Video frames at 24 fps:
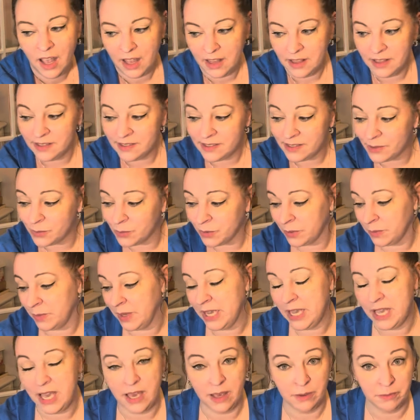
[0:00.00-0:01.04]
this is where my
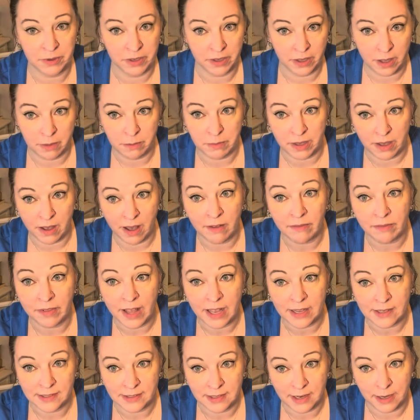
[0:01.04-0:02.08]
camera cut me off
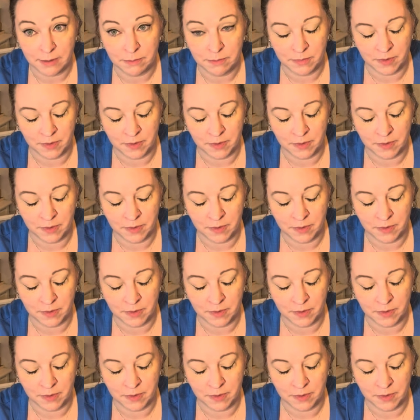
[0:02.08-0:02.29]
last time.